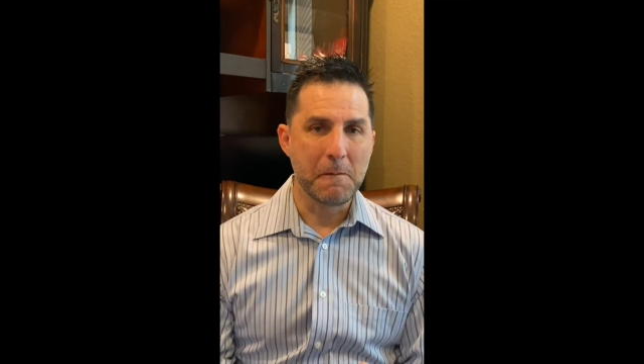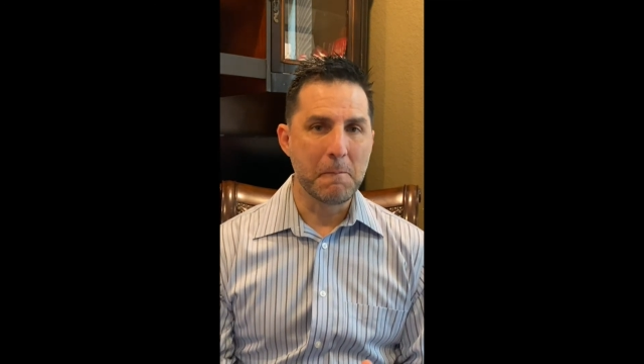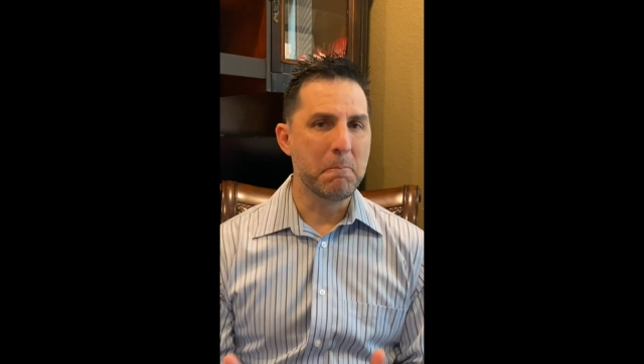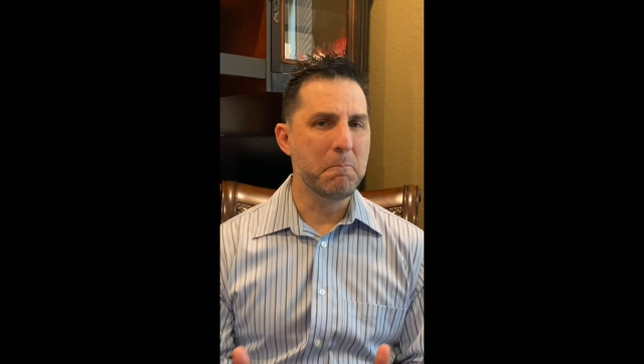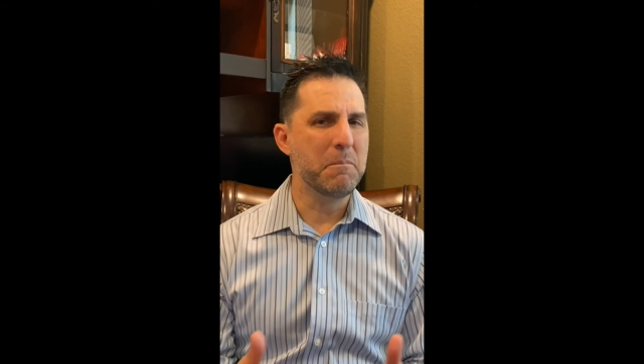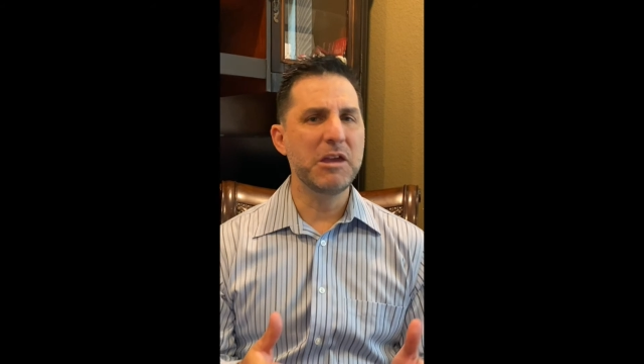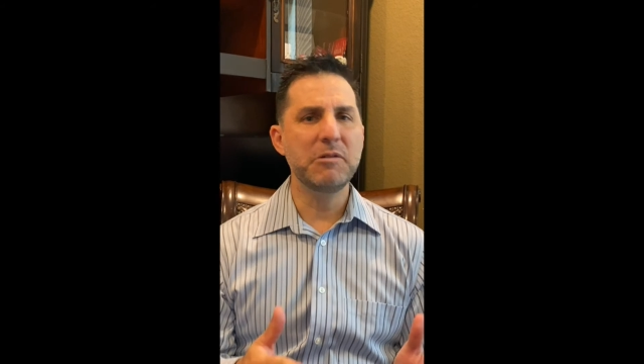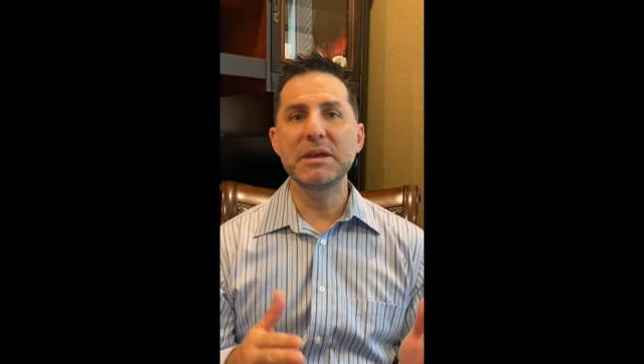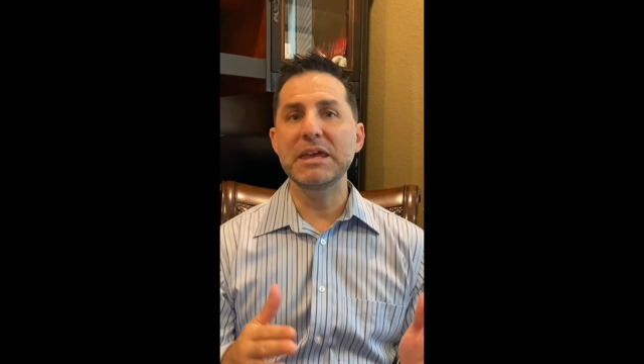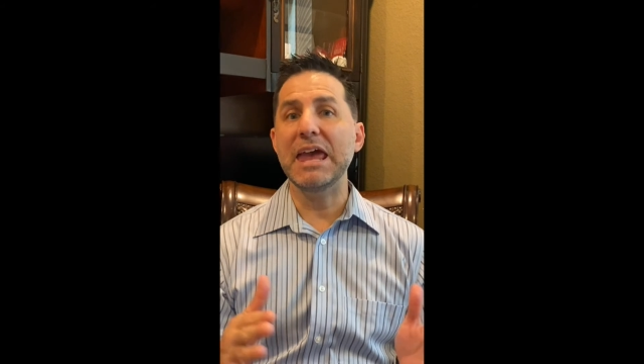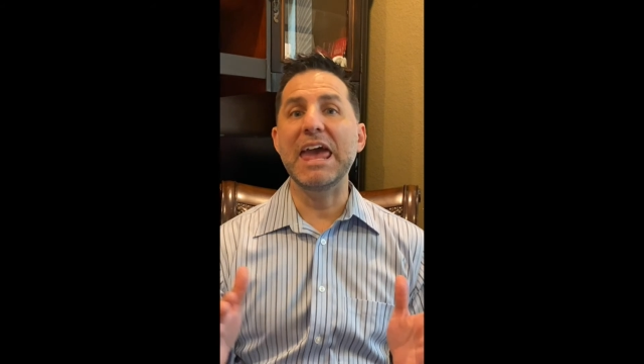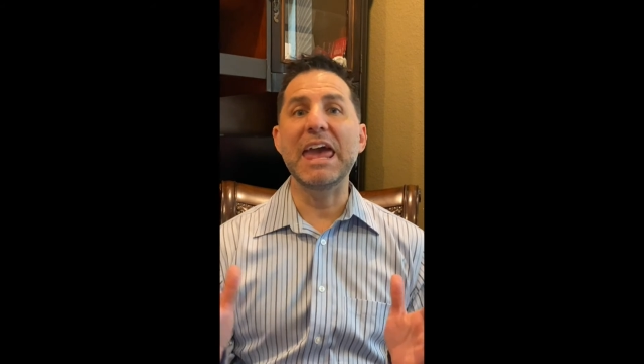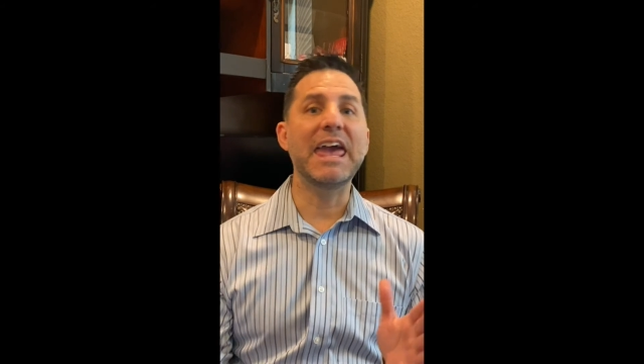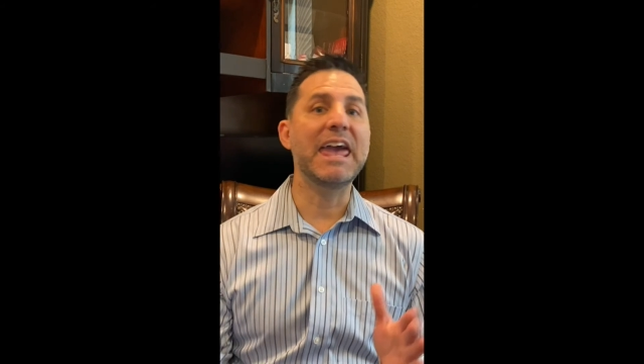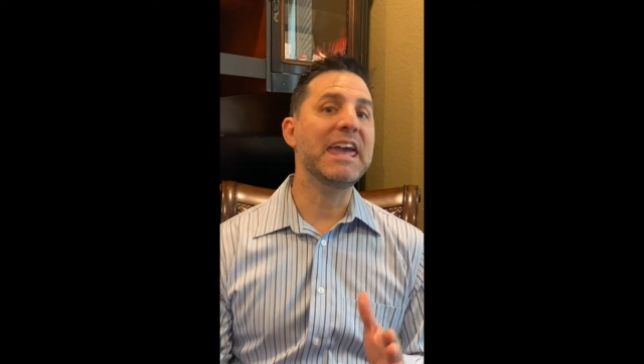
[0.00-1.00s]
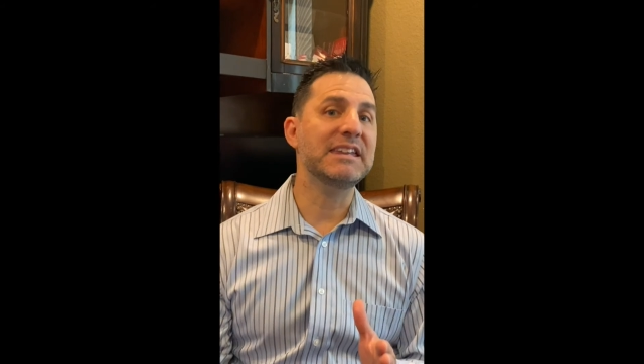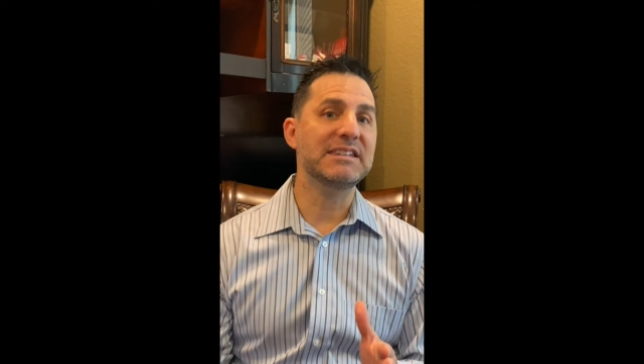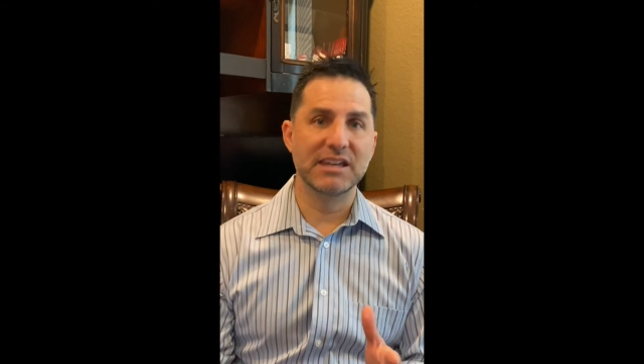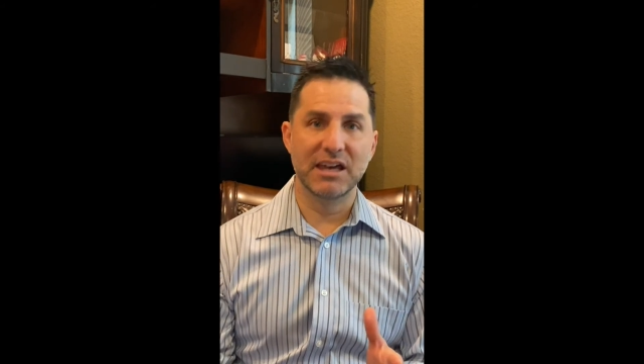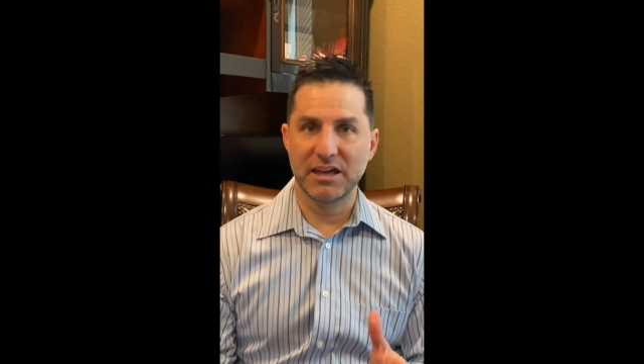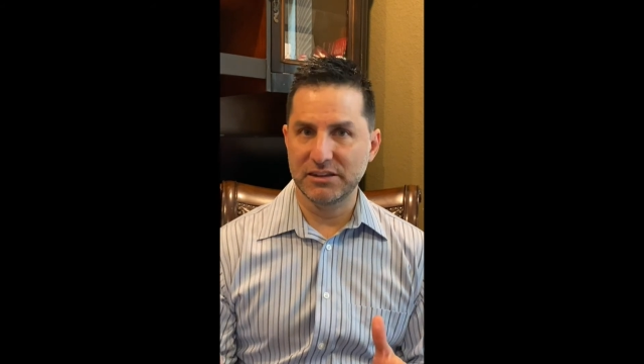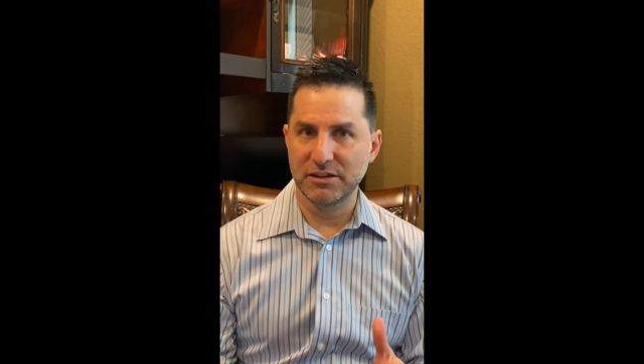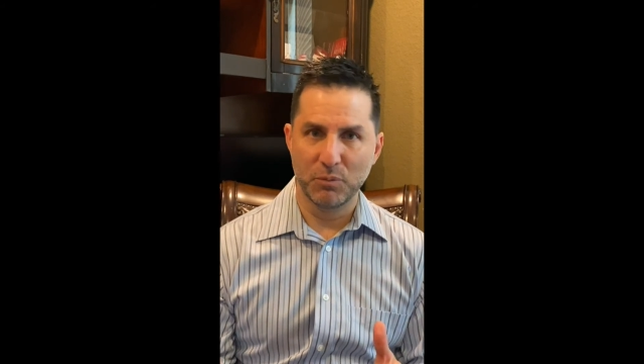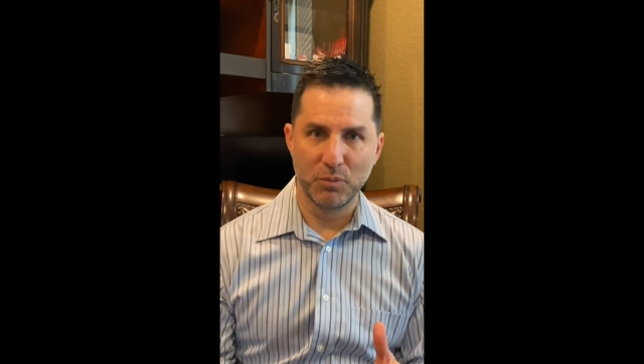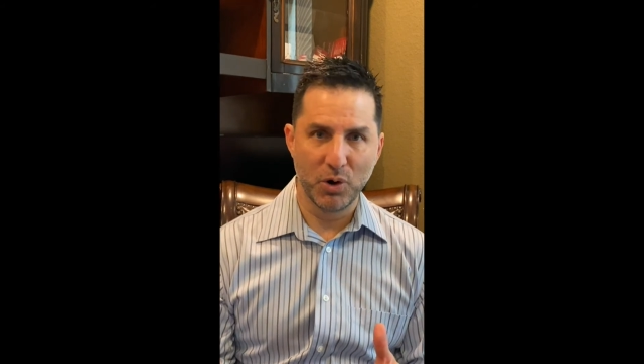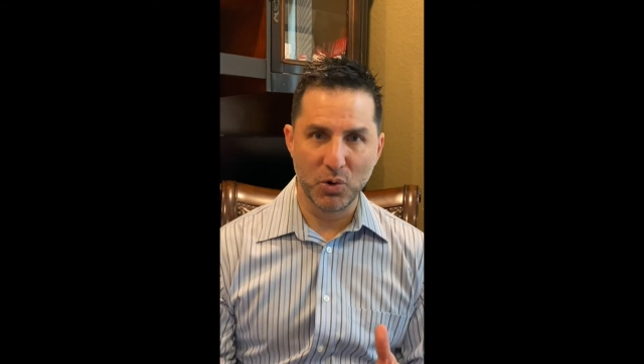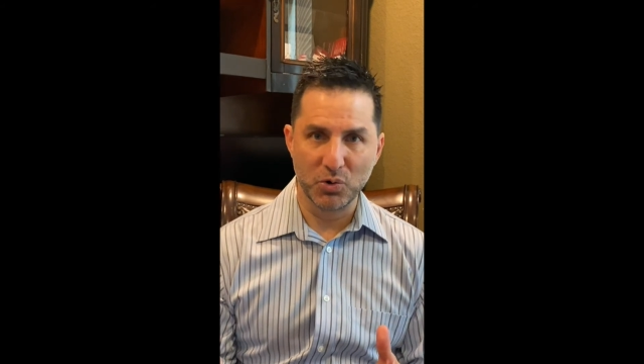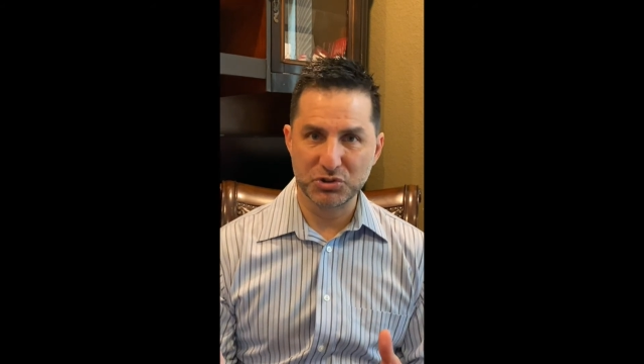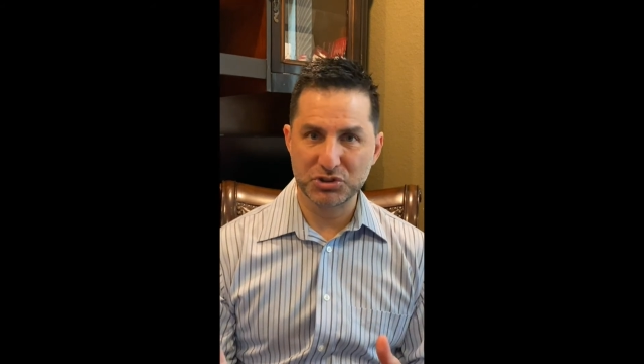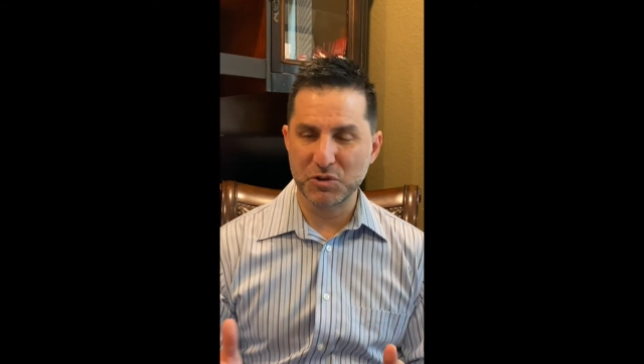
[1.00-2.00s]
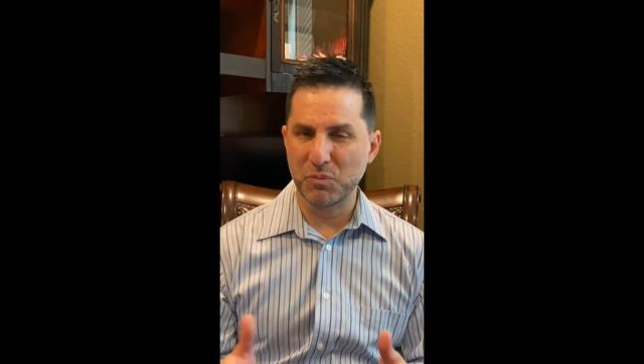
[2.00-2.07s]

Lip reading: maybe 8 at the most.